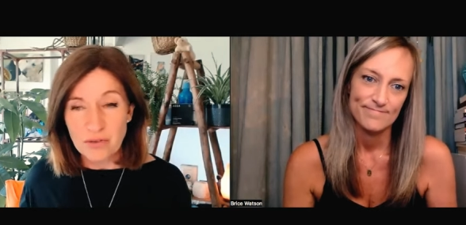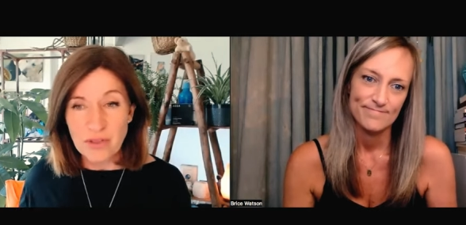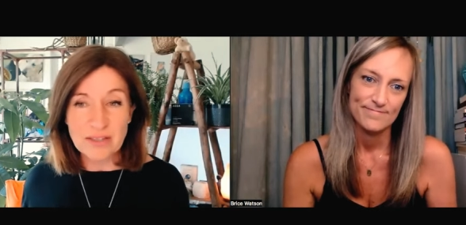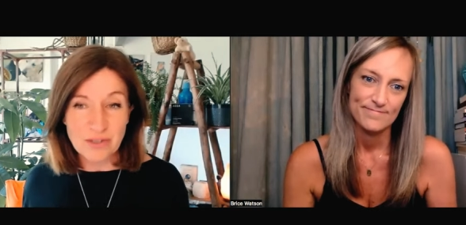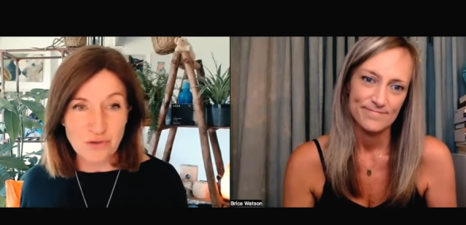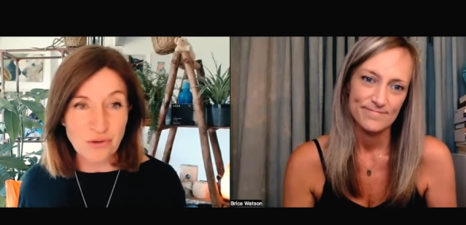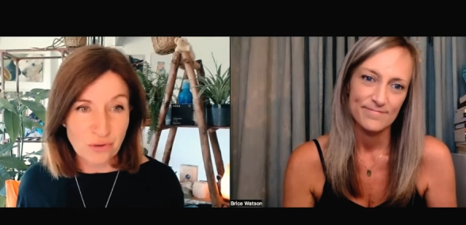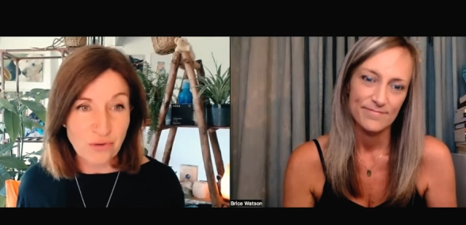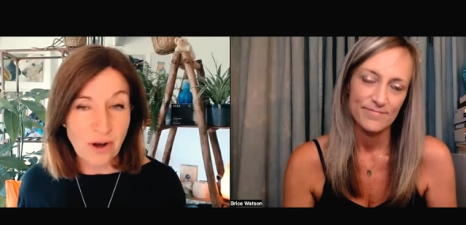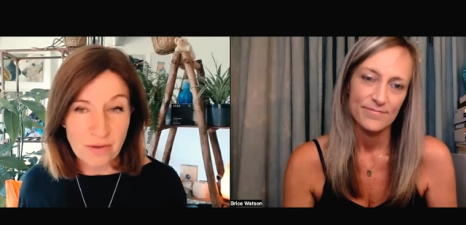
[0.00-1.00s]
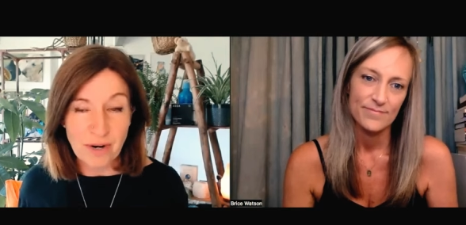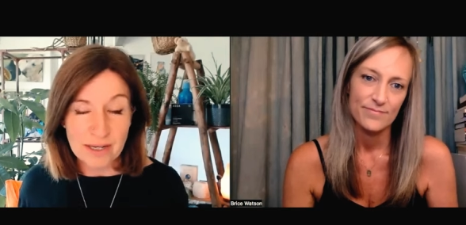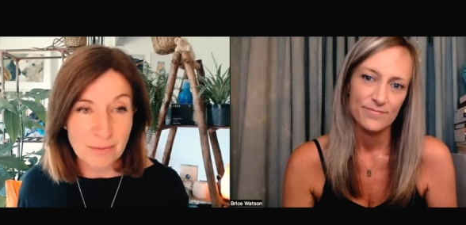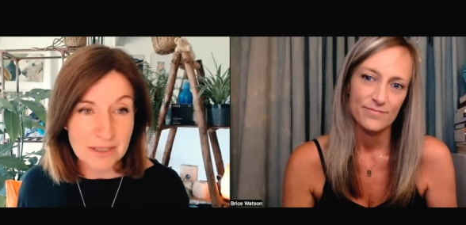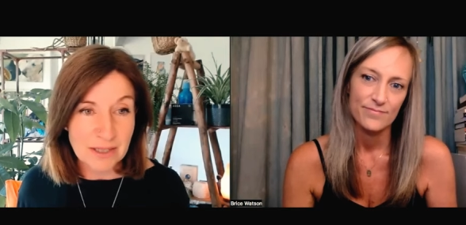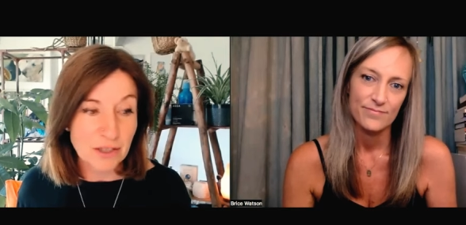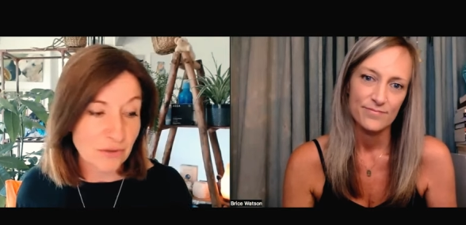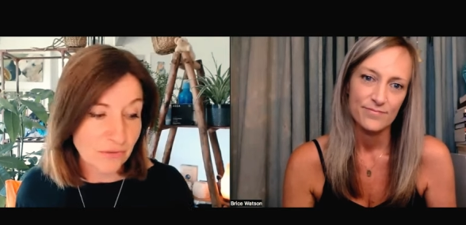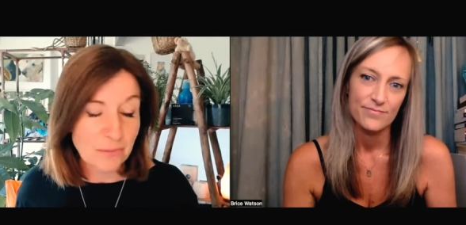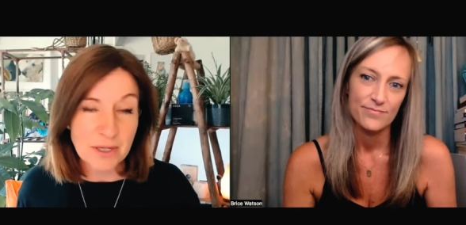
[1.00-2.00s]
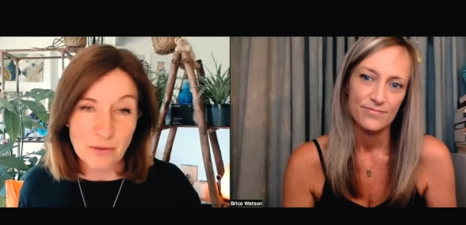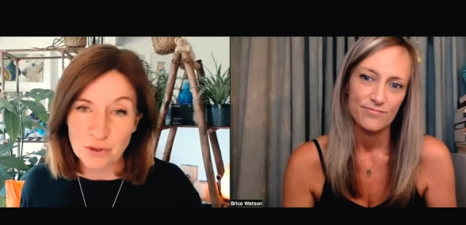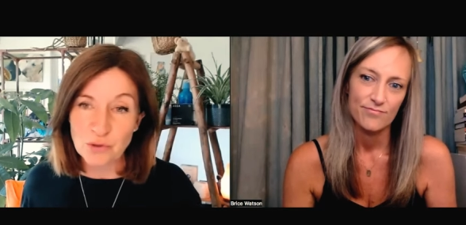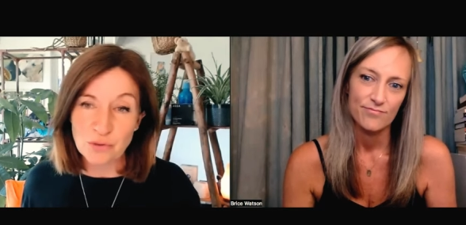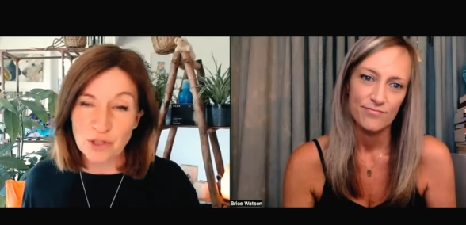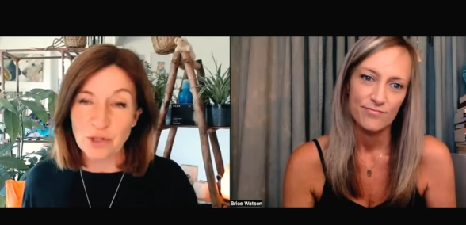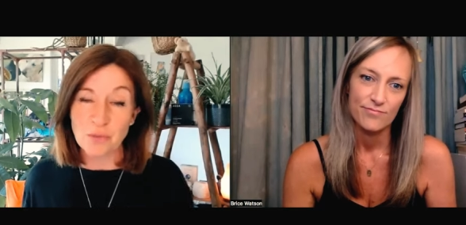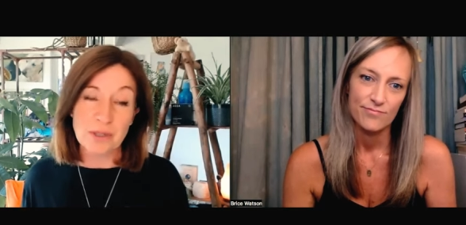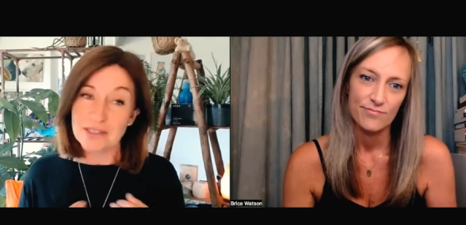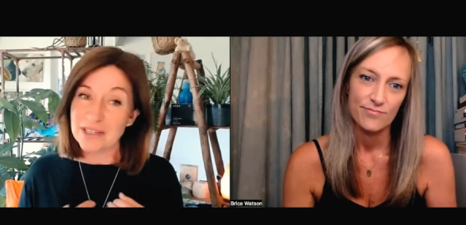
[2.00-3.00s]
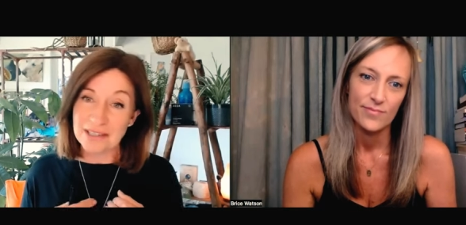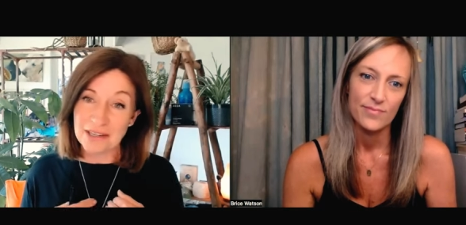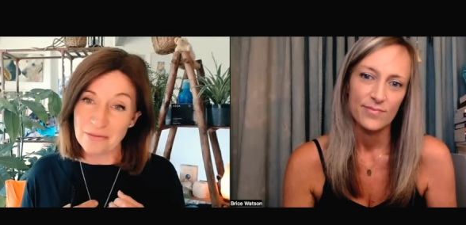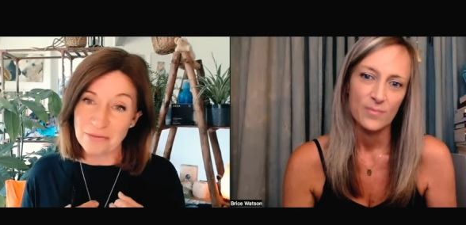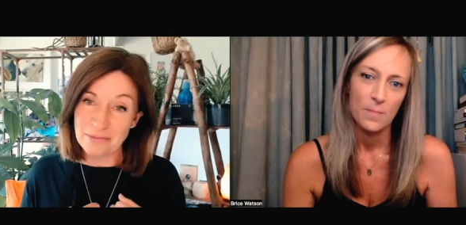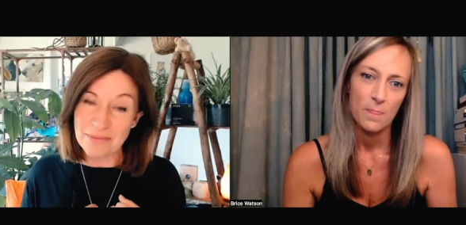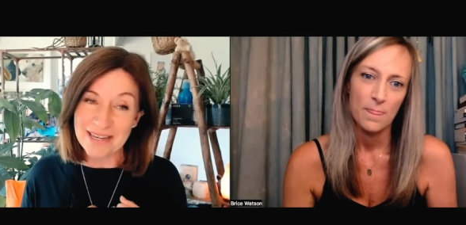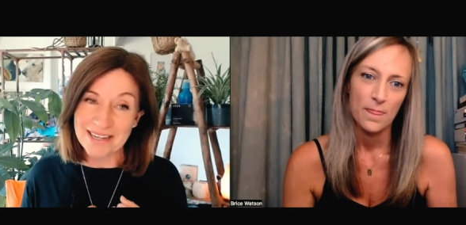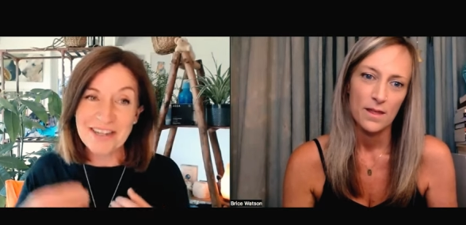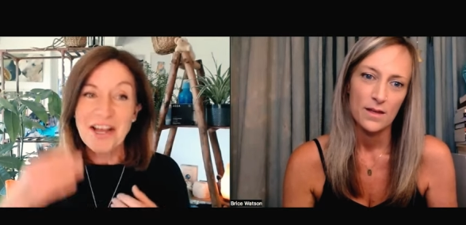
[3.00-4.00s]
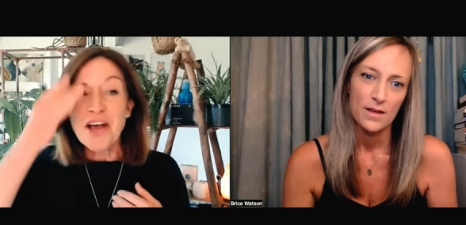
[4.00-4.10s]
Speaker 1: there's a true crime recommendation for me on YouTube, which didn't come from me.